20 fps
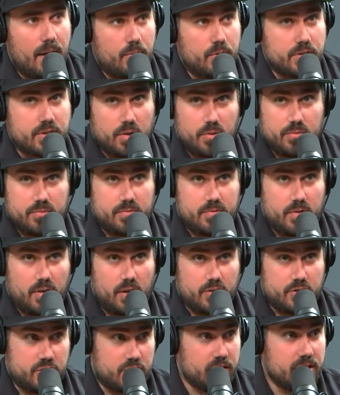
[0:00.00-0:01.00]
Yeah, That's I wish I was a
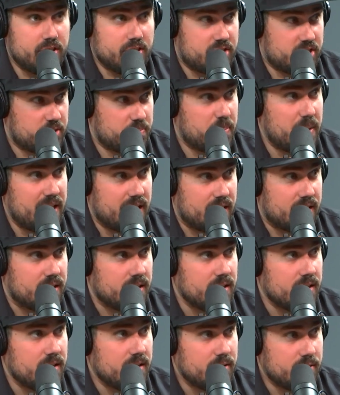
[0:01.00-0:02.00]
cheetah. A cheetah's
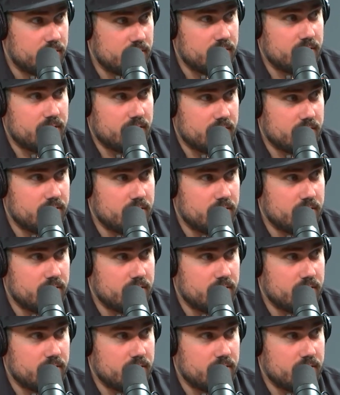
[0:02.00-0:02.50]
speed. Okay.